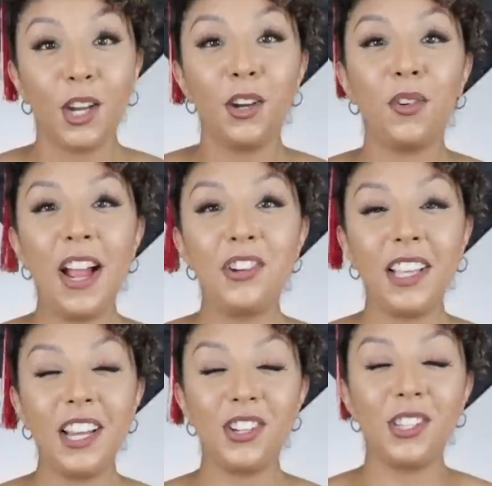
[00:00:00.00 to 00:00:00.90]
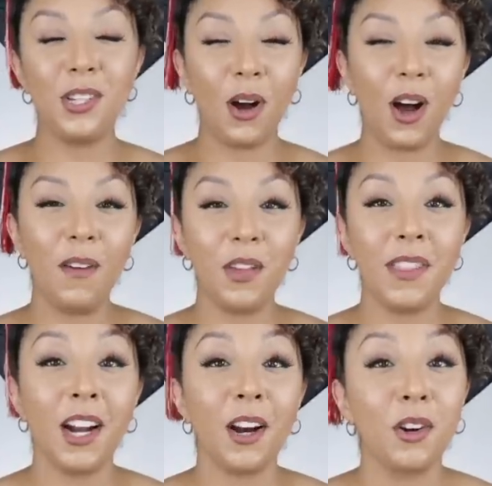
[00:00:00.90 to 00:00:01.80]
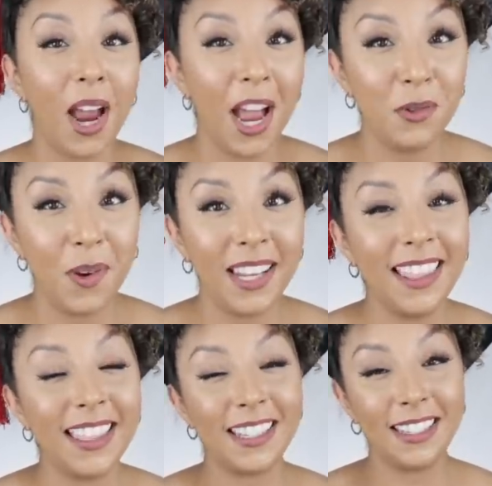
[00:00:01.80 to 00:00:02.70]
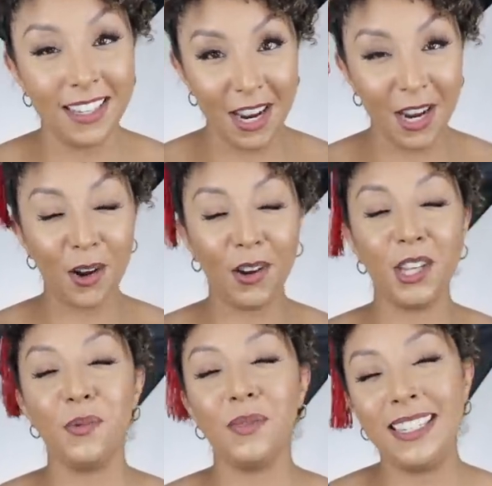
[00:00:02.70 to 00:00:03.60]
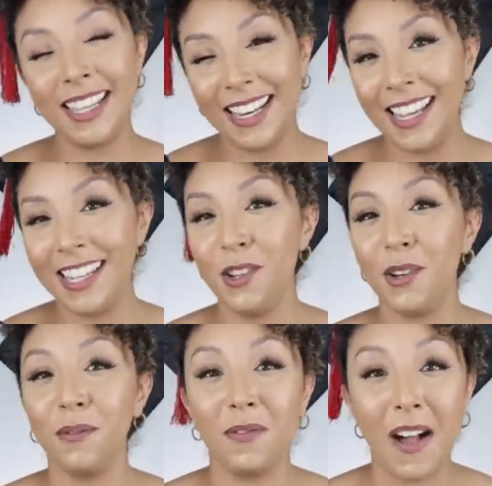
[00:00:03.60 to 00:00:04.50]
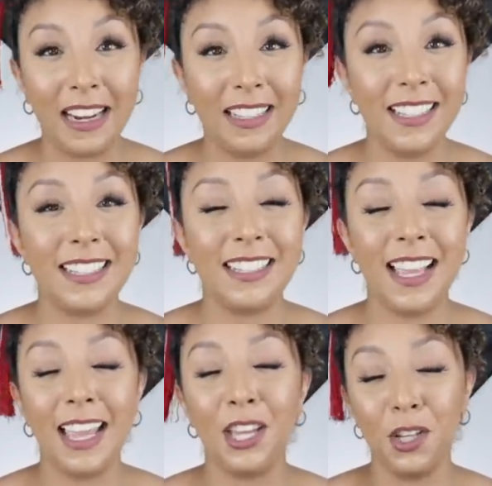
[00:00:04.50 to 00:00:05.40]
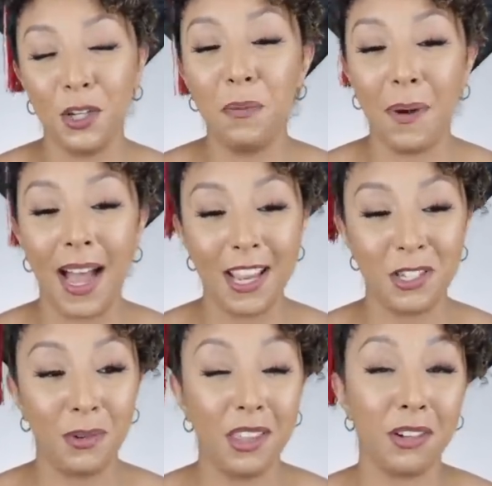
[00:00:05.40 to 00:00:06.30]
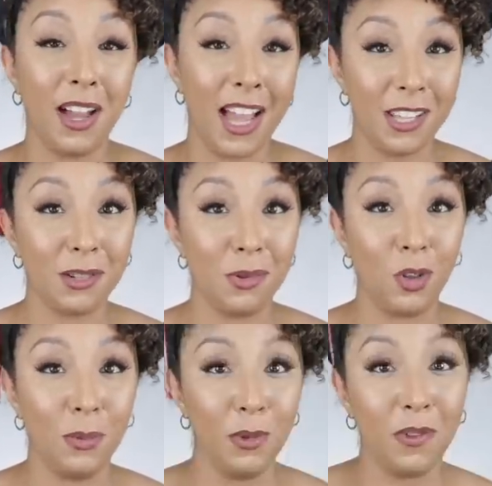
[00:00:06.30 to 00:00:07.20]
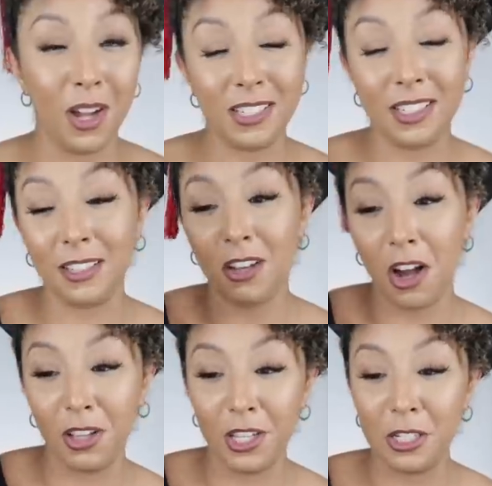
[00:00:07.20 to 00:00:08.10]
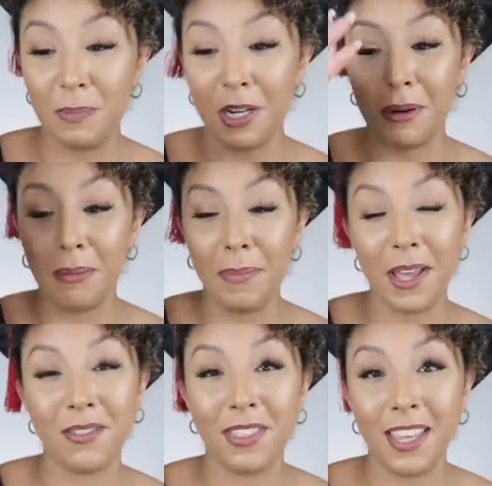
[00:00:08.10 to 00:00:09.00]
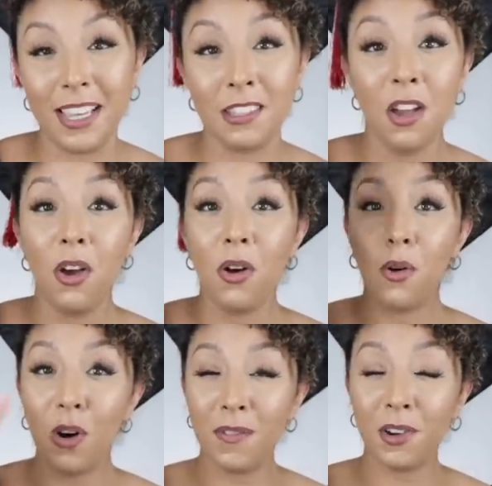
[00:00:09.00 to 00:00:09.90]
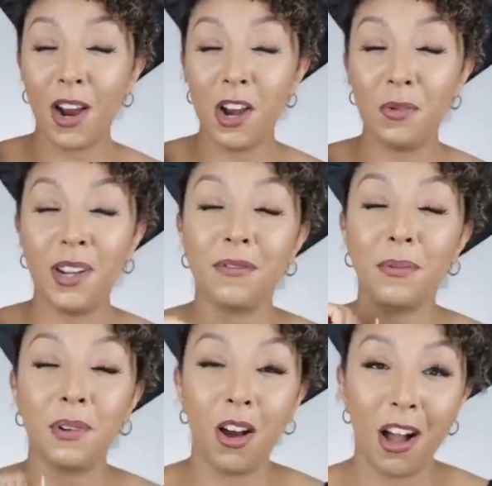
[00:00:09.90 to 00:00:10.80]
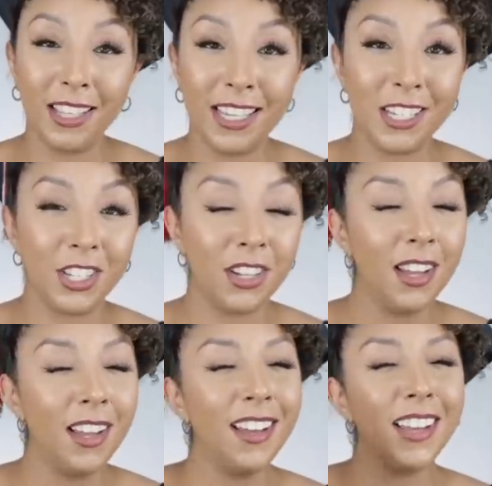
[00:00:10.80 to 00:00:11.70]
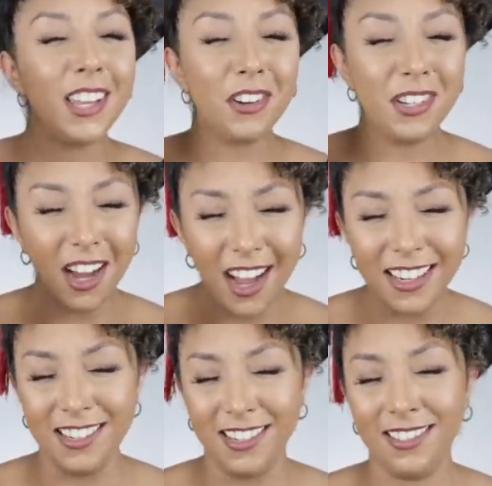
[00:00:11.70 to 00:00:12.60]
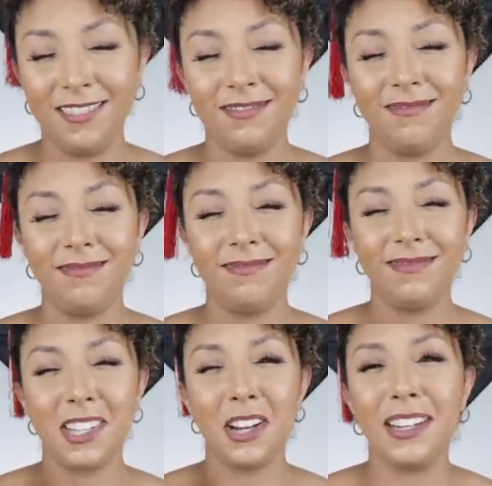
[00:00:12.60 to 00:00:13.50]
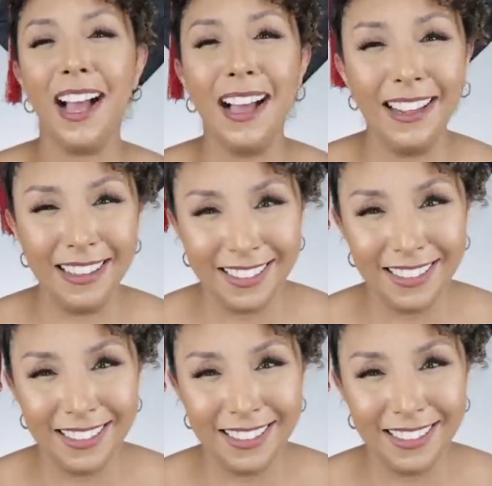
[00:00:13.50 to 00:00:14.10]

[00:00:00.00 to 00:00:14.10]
Congratulations to all of you that are graduating this year. You did it. You can finally say goodbye to either high school and move on to college, bigger and better things. Or if you're graduating from college, you're done. You're done.